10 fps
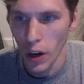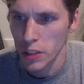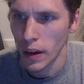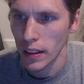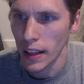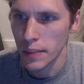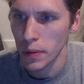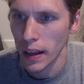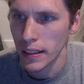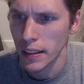my Let's
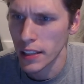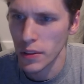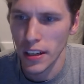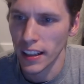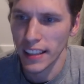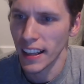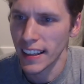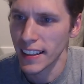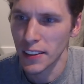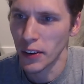Play. You guys want to start, like,
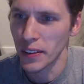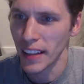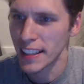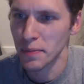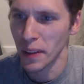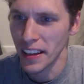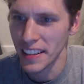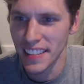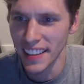linking your own Let's Plays?